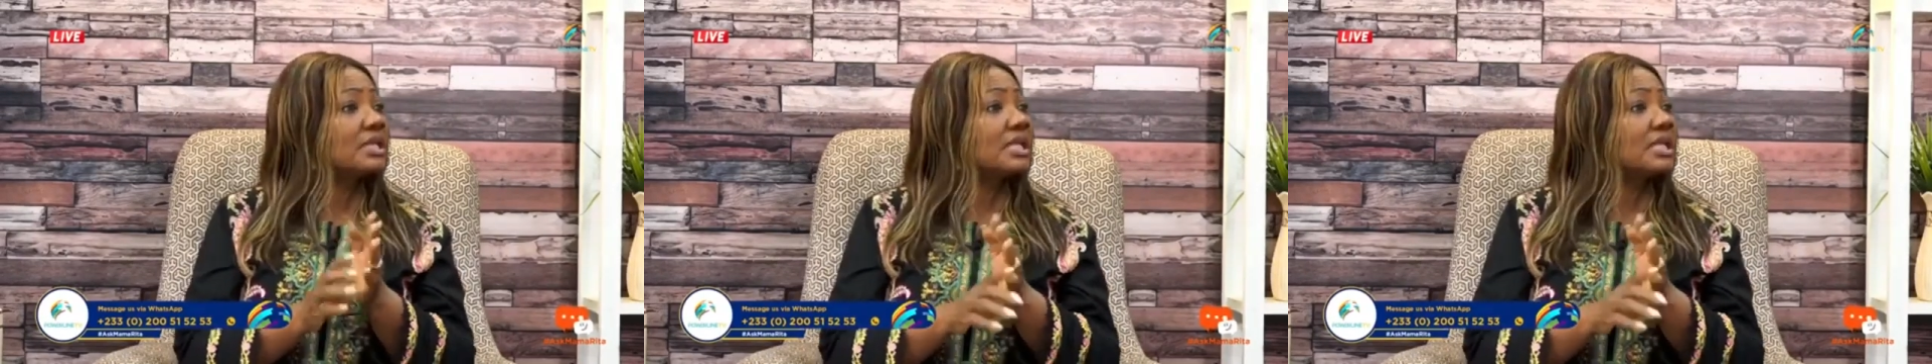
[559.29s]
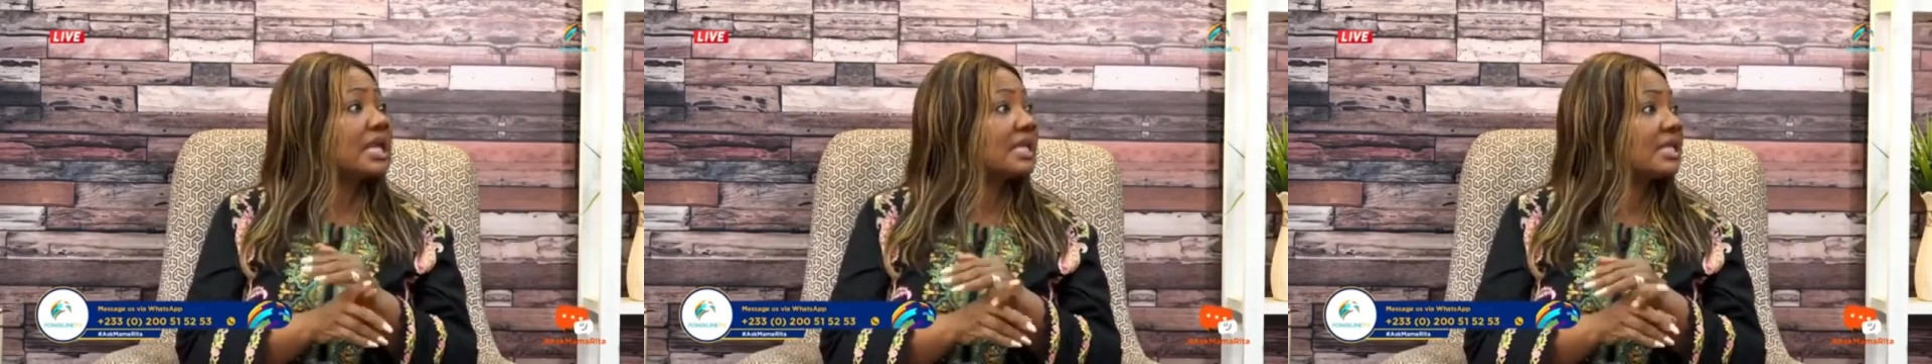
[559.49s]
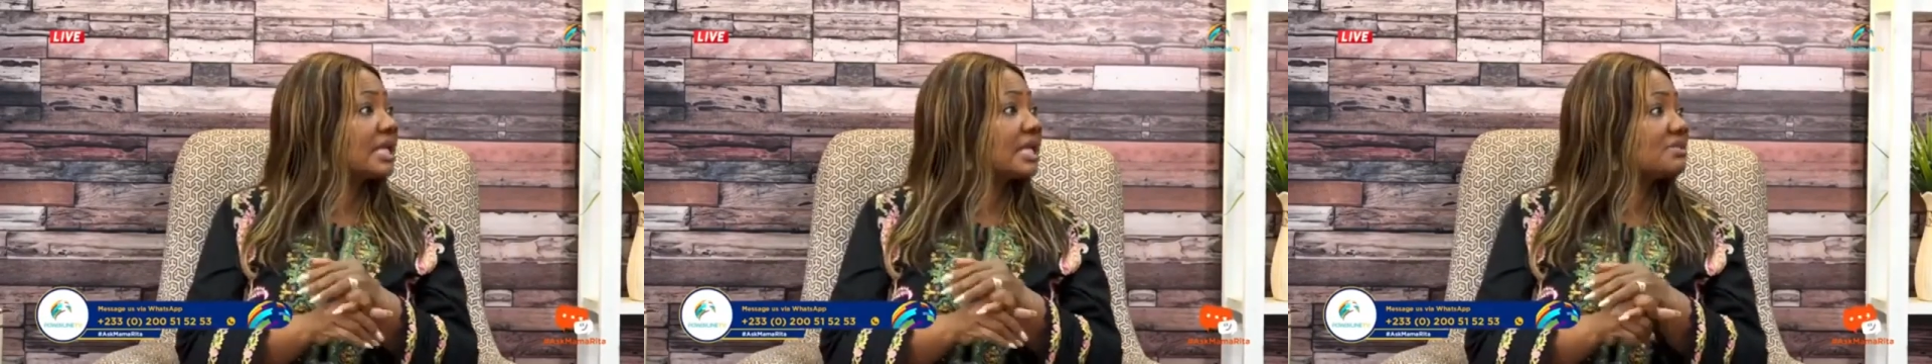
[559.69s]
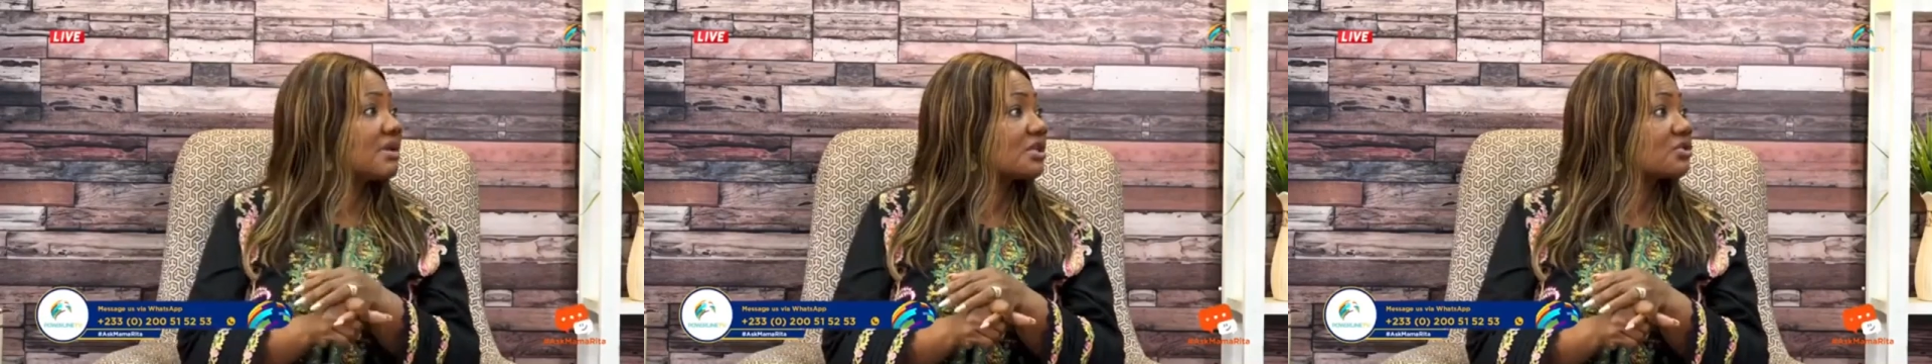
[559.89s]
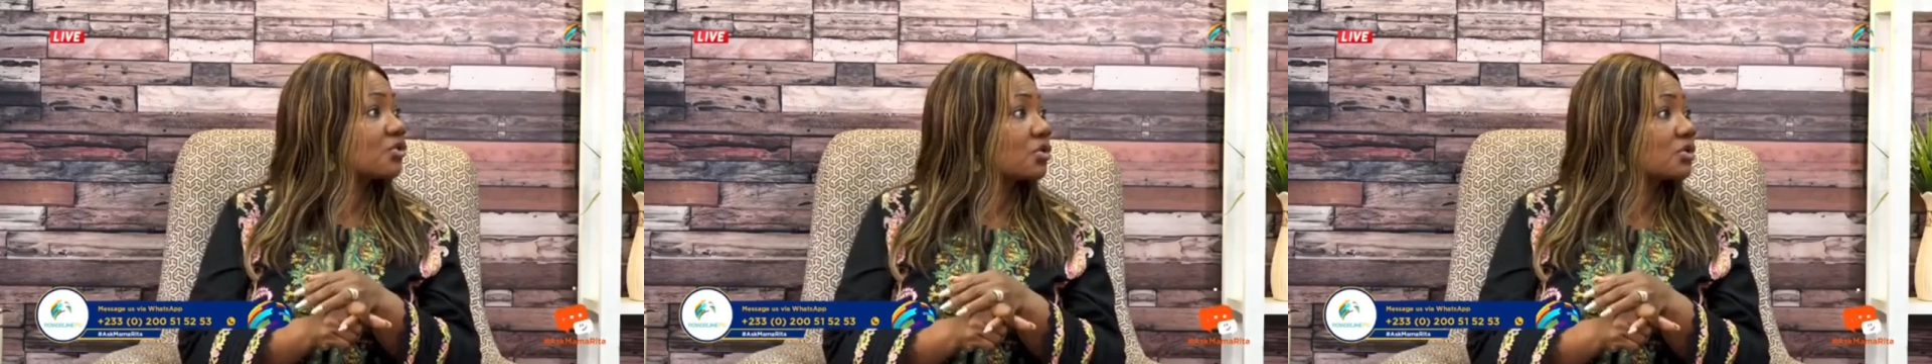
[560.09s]
did
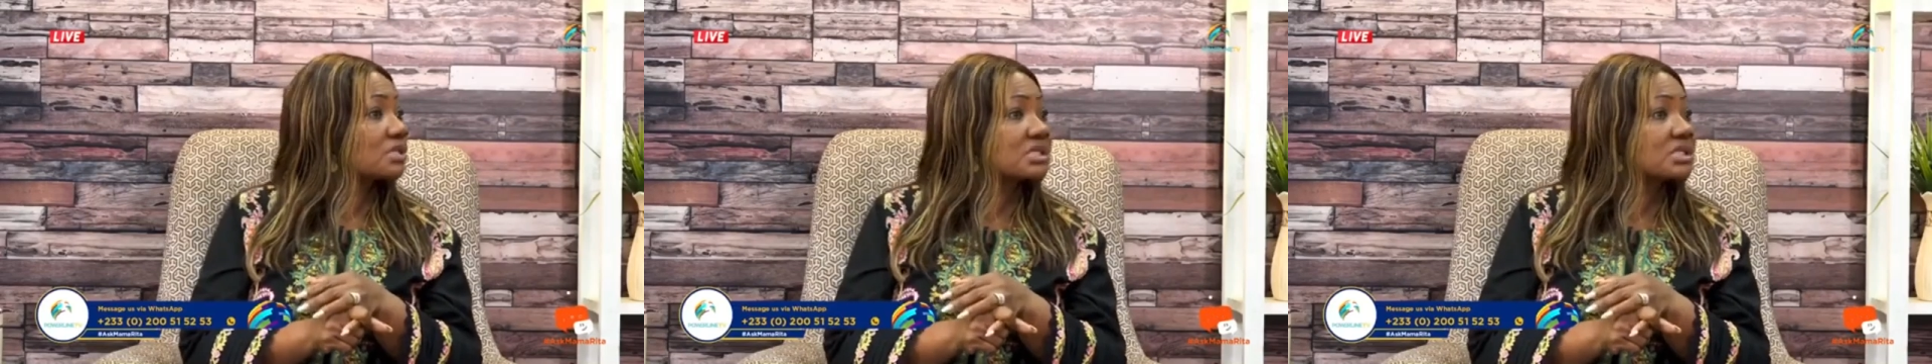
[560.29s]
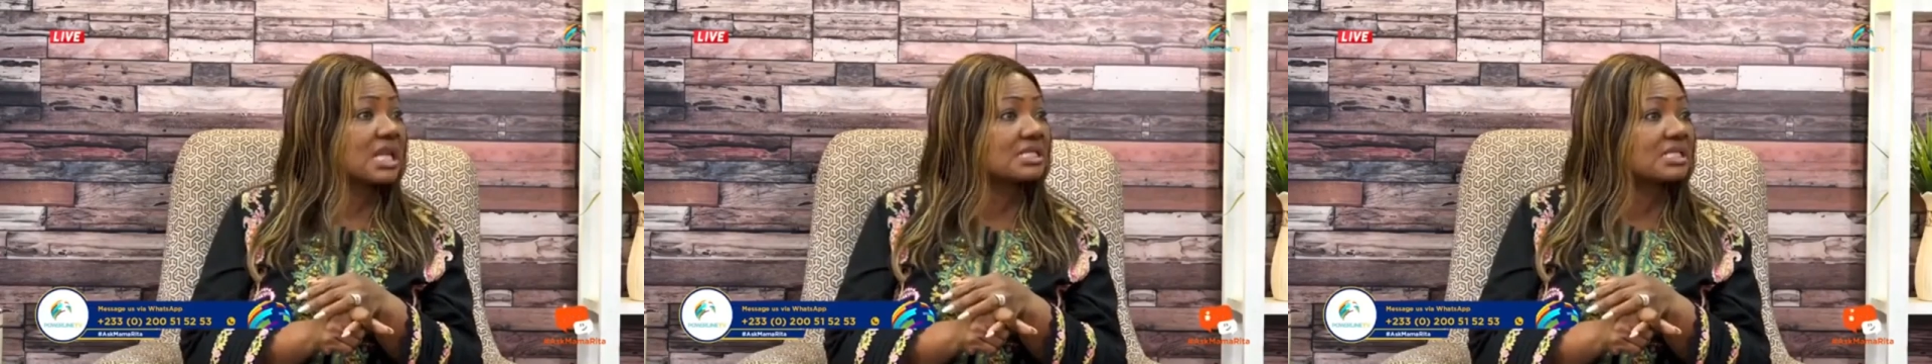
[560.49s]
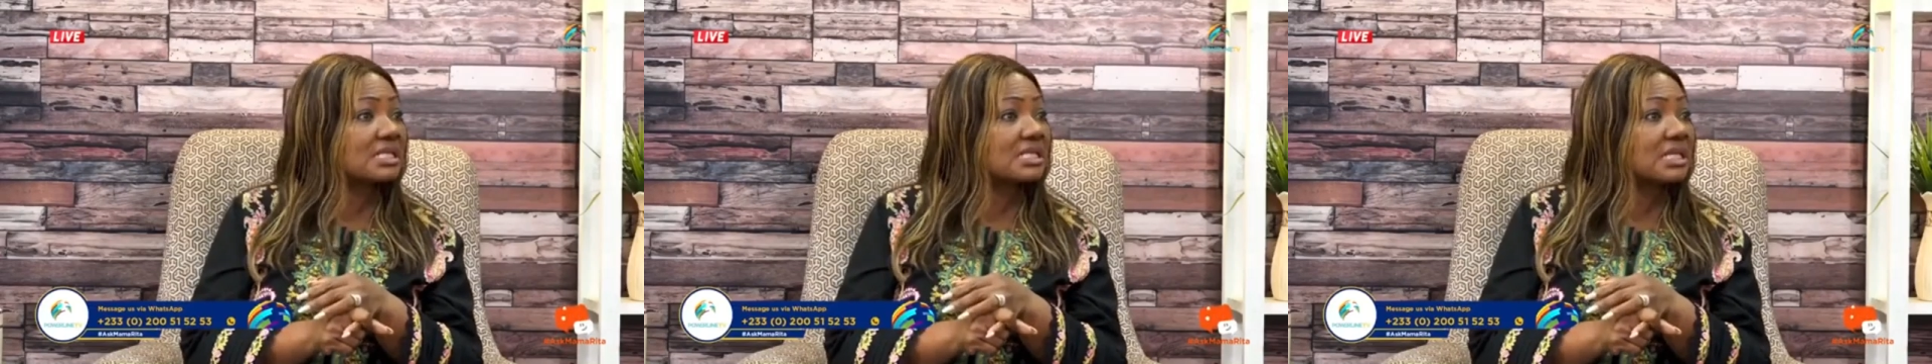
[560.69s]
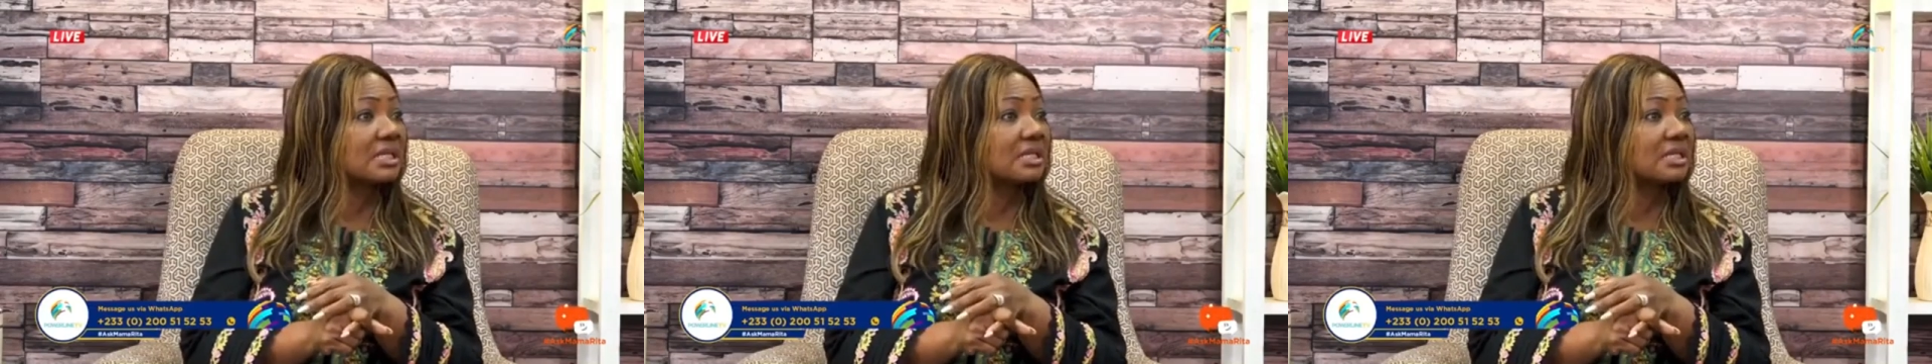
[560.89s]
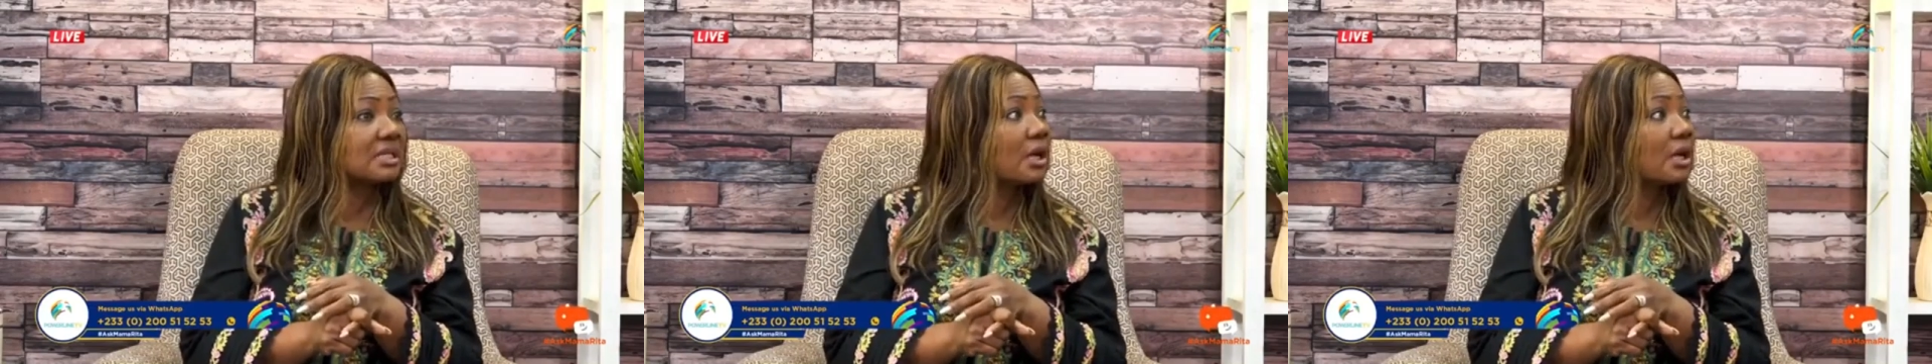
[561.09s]
engagement on Saturday.